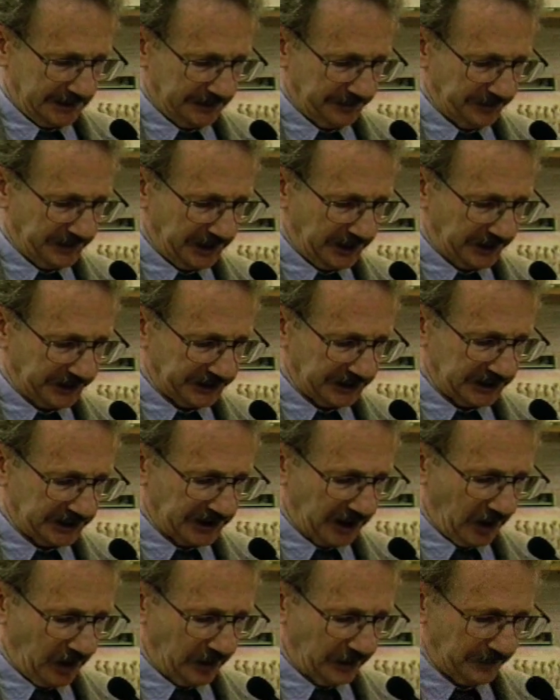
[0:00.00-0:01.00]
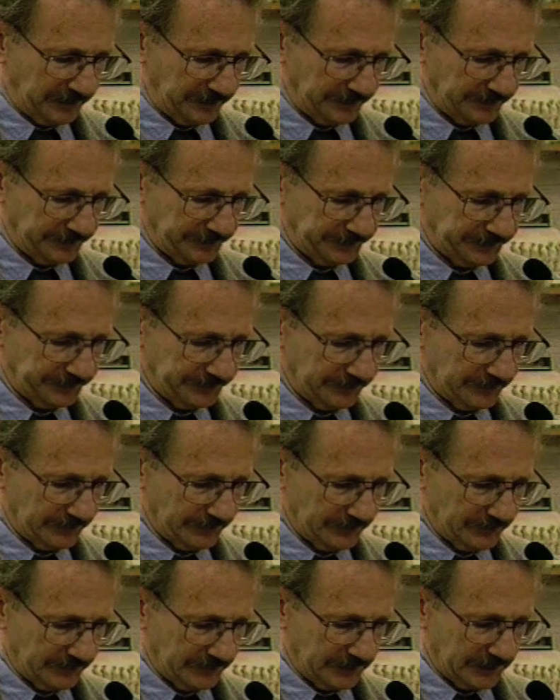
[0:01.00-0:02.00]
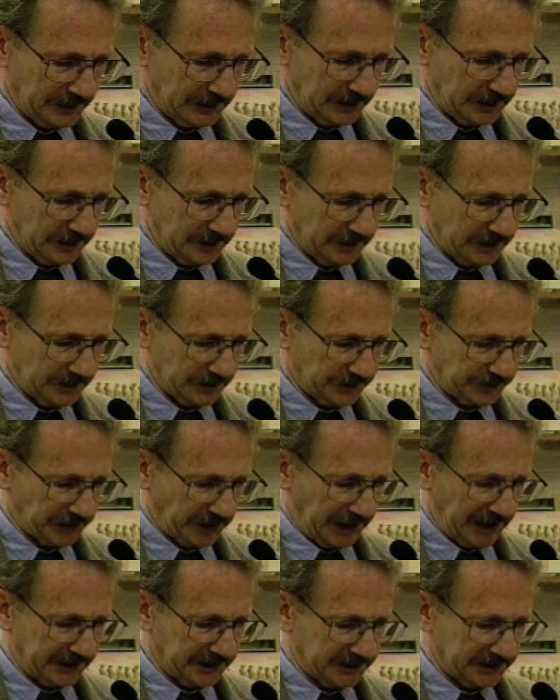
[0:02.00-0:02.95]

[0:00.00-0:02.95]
because he's home, trying